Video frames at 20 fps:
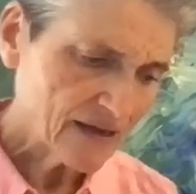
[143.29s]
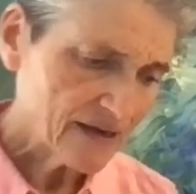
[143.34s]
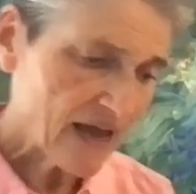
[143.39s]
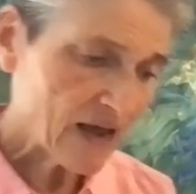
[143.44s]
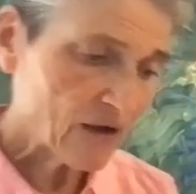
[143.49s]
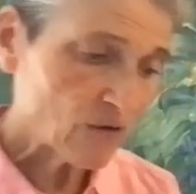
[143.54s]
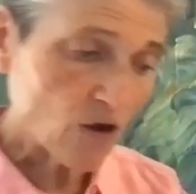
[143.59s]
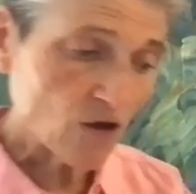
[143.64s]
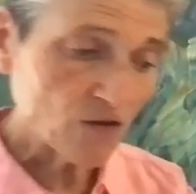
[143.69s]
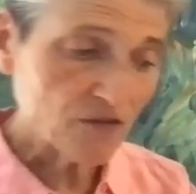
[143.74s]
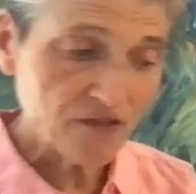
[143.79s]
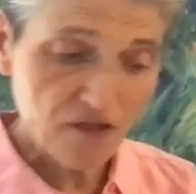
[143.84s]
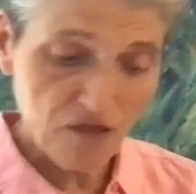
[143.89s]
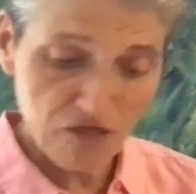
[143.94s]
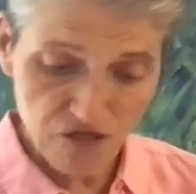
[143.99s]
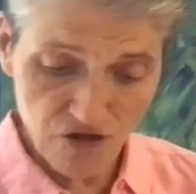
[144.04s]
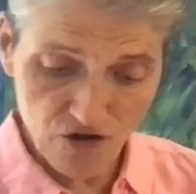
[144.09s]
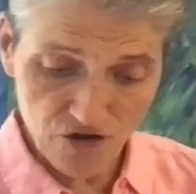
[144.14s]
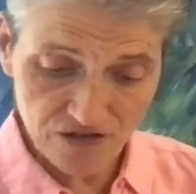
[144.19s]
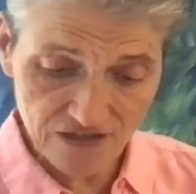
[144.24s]
Now, on the
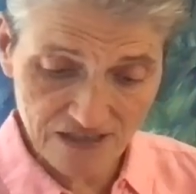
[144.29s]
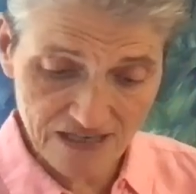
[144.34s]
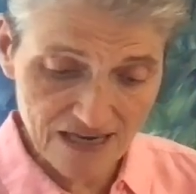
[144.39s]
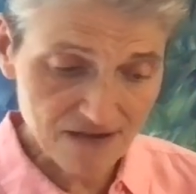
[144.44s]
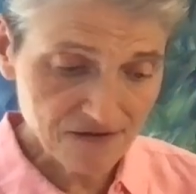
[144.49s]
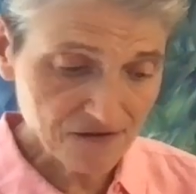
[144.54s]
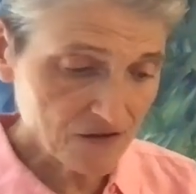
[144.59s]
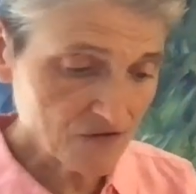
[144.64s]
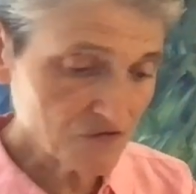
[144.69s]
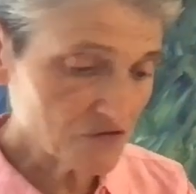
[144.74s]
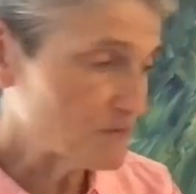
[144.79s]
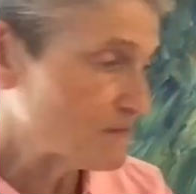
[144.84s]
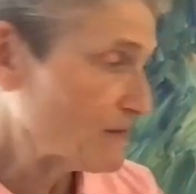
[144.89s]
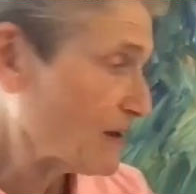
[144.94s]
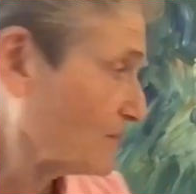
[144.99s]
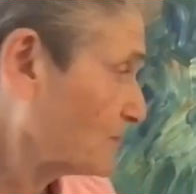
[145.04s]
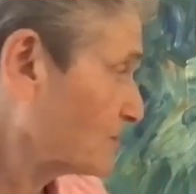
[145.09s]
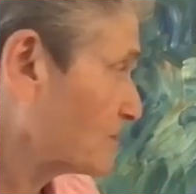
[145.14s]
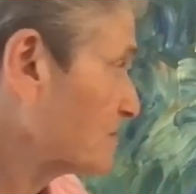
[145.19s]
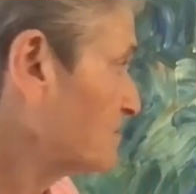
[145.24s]
13th of the
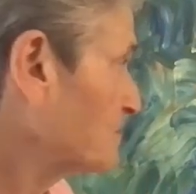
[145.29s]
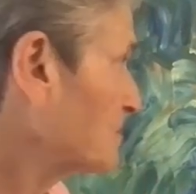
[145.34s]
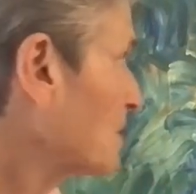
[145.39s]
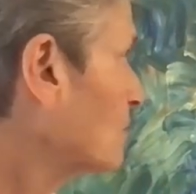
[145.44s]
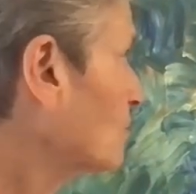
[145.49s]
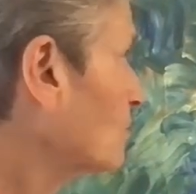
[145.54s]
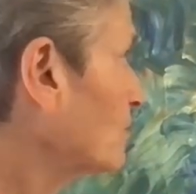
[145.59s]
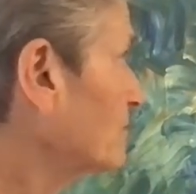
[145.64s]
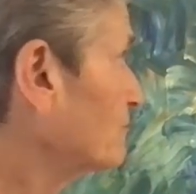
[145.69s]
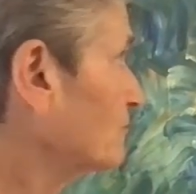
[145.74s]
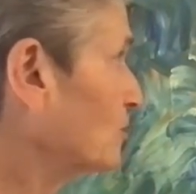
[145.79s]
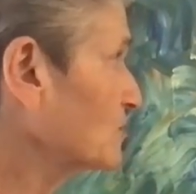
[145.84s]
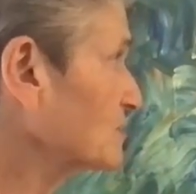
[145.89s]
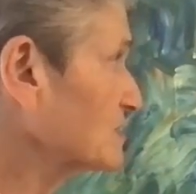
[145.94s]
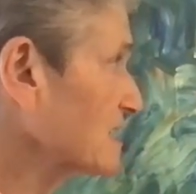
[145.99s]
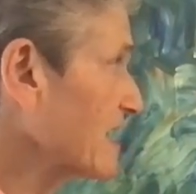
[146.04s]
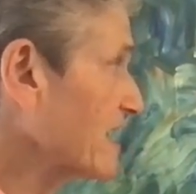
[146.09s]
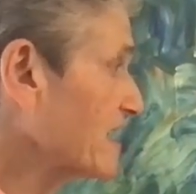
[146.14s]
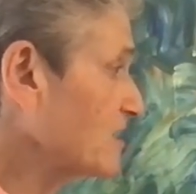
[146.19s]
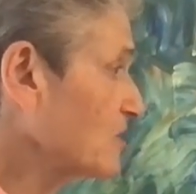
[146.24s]
month, we've
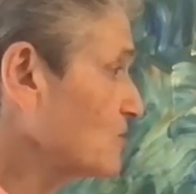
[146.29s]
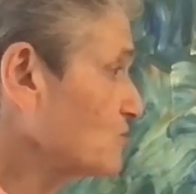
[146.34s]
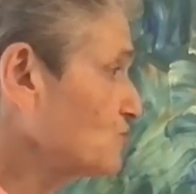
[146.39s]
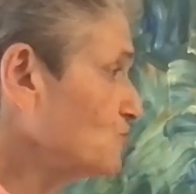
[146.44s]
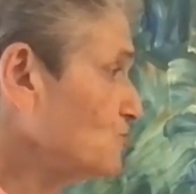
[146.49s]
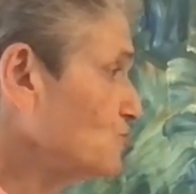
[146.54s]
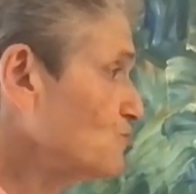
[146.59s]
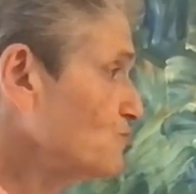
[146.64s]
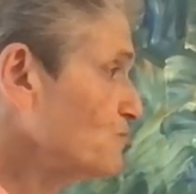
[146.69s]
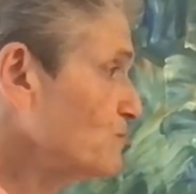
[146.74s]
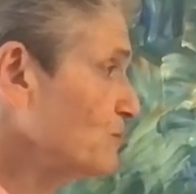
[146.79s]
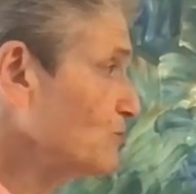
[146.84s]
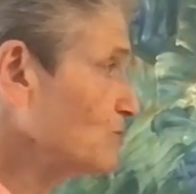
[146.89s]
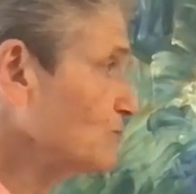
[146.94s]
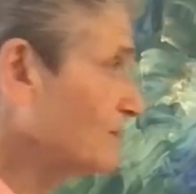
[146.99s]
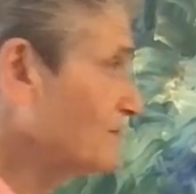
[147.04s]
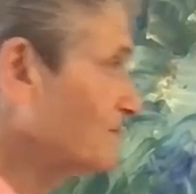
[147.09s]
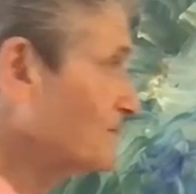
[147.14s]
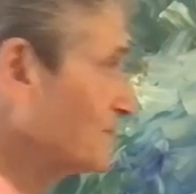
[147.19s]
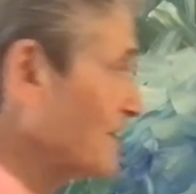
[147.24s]
got a new
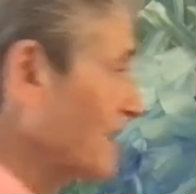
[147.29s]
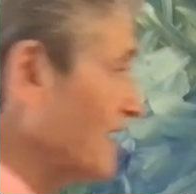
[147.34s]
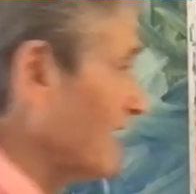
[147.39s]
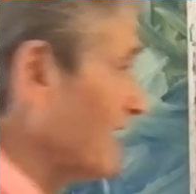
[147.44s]
moon